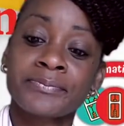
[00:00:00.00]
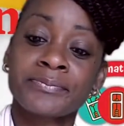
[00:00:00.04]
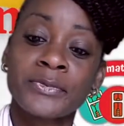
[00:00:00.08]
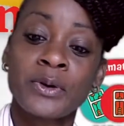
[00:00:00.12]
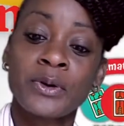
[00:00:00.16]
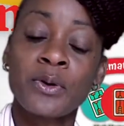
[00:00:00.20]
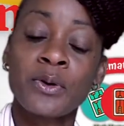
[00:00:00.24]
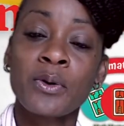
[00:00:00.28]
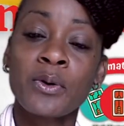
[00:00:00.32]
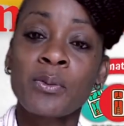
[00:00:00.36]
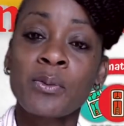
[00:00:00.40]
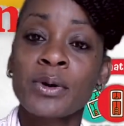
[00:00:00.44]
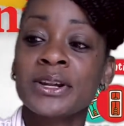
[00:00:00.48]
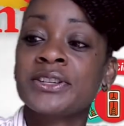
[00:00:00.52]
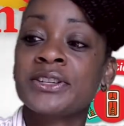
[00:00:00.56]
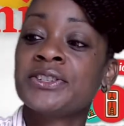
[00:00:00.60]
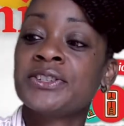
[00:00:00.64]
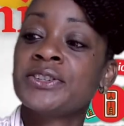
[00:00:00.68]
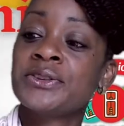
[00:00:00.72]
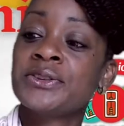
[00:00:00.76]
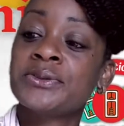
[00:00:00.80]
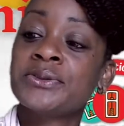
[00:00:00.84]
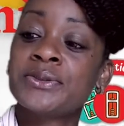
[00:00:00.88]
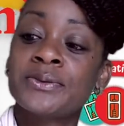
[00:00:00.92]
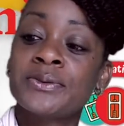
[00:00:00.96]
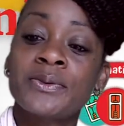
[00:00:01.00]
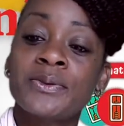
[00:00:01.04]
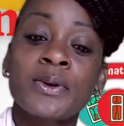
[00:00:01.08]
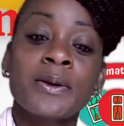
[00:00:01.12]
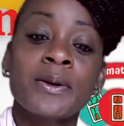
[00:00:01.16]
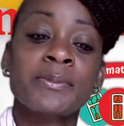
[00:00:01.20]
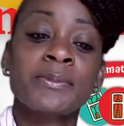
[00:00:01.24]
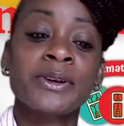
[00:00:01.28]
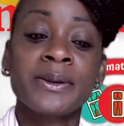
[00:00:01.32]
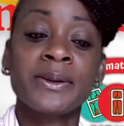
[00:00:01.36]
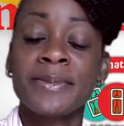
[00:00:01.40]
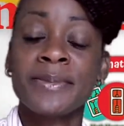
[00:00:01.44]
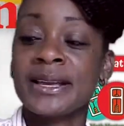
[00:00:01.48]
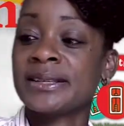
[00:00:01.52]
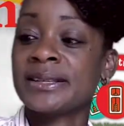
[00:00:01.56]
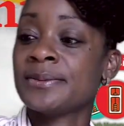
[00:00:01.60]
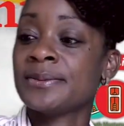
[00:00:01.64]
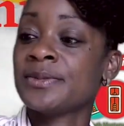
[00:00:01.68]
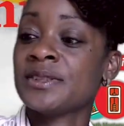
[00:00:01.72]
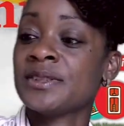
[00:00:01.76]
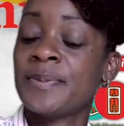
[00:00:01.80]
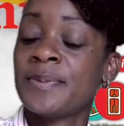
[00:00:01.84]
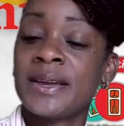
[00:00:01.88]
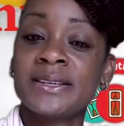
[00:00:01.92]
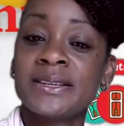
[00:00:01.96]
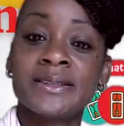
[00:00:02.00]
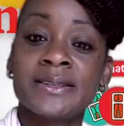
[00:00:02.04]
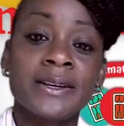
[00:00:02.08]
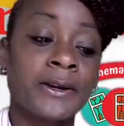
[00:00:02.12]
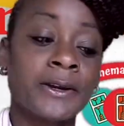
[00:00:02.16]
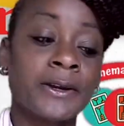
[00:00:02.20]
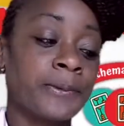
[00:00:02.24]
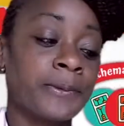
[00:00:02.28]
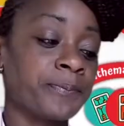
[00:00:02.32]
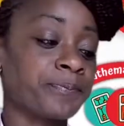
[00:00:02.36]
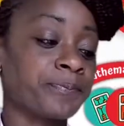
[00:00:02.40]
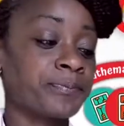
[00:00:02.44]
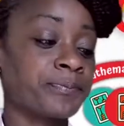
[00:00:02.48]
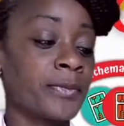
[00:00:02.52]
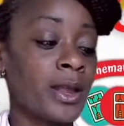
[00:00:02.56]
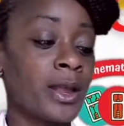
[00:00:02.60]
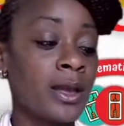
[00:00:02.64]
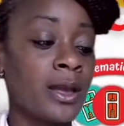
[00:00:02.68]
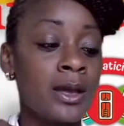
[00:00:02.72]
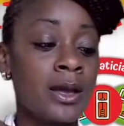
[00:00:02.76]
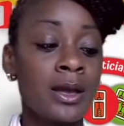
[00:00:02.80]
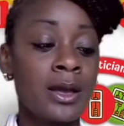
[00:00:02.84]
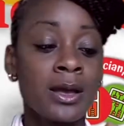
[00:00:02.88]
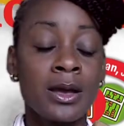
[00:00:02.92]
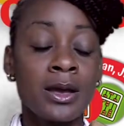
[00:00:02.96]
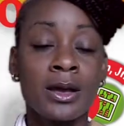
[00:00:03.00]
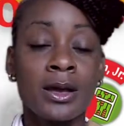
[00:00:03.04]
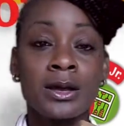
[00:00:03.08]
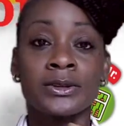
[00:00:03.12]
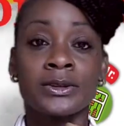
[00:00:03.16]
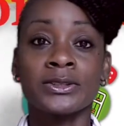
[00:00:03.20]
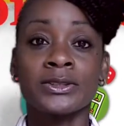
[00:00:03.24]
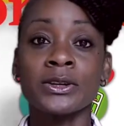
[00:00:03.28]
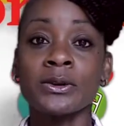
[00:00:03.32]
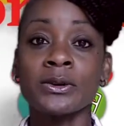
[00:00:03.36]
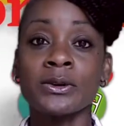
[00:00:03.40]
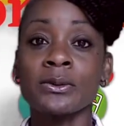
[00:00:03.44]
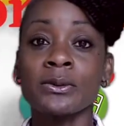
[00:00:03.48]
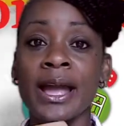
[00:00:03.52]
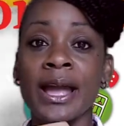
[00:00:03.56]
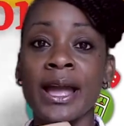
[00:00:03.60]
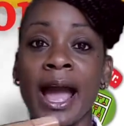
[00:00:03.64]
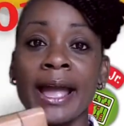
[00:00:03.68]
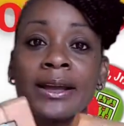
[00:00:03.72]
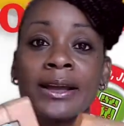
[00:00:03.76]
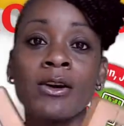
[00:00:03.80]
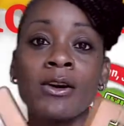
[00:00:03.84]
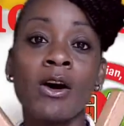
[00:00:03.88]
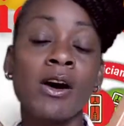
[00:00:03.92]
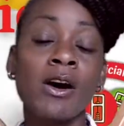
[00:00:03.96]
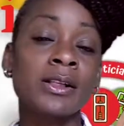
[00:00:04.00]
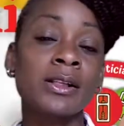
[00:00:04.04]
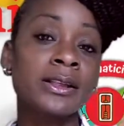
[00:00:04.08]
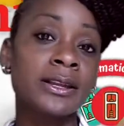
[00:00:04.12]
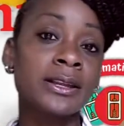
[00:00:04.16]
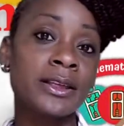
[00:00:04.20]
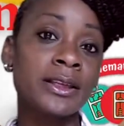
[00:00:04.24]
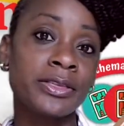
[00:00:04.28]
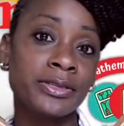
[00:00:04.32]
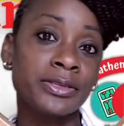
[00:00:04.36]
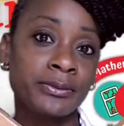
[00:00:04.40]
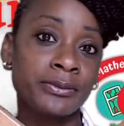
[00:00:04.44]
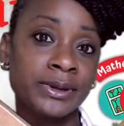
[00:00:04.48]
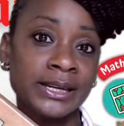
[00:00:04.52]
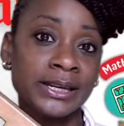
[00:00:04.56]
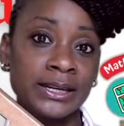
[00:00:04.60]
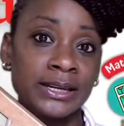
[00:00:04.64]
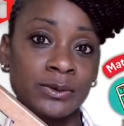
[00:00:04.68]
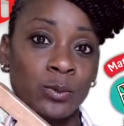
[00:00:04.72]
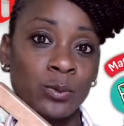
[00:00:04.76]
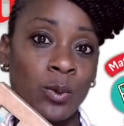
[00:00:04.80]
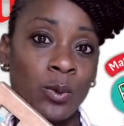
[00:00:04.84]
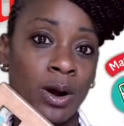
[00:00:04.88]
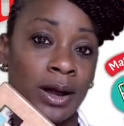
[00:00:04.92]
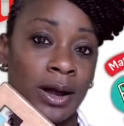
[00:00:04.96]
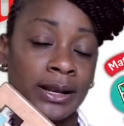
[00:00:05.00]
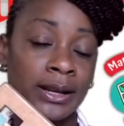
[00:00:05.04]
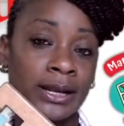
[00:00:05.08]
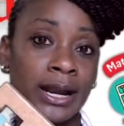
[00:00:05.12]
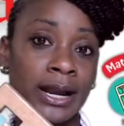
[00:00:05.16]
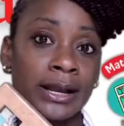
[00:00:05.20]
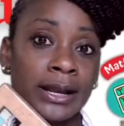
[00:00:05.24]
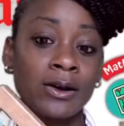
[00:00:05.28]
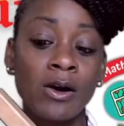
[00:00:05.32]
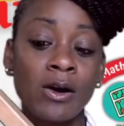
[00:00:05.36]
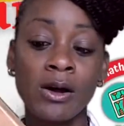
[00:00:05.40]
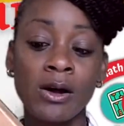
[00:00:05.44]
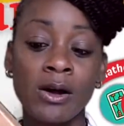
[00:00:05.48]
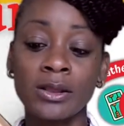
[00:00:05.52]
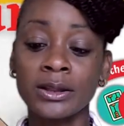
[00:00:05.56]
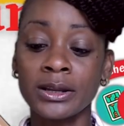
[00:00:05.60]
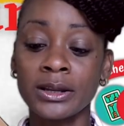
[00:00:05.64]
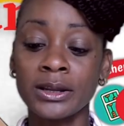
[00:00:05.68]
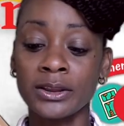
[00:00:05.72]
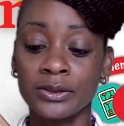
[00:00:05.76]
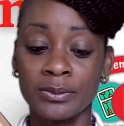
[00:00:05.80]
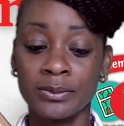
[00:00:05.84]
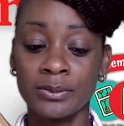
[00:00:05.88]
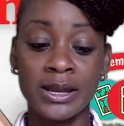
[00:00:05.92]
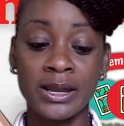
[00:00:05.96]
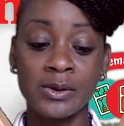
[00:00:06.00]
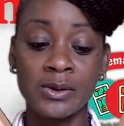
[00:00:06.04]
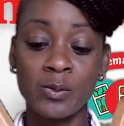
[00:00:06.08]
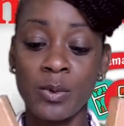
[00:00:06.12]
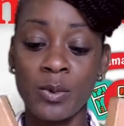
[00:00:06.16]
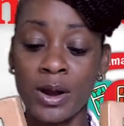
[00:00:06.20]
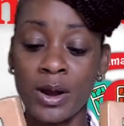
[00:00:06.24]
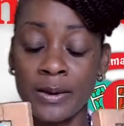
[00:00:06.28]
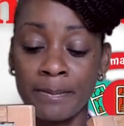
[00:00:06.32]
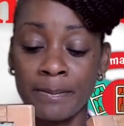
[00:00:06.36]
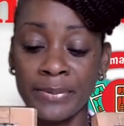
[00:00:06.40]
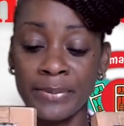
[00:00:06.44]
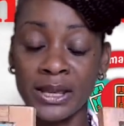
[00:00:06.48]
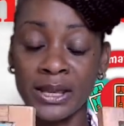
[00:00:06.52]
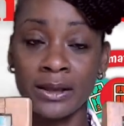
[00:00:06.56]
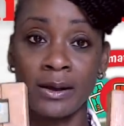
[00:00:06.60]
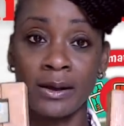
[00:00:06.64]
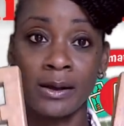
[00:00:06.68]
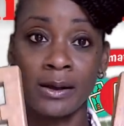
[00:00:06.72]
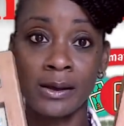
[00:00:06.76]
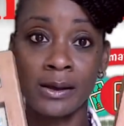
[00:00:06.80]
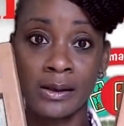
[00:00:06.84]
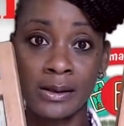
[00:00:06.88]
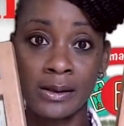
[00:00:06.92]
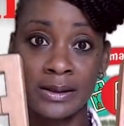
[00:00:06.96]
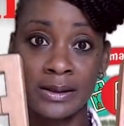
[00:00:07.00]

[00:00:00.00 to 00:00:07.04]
or what it's used for. I'm going to make some space here. So I call it a 3-in-1, and I call it a 3-in-1 because